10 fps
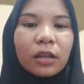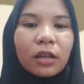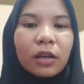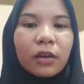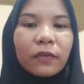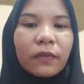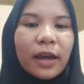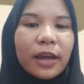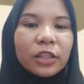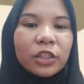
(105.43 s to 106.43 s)
of
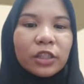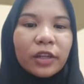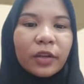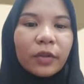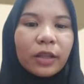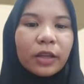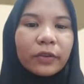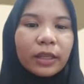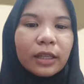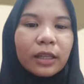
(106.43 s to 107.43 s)
acts regularly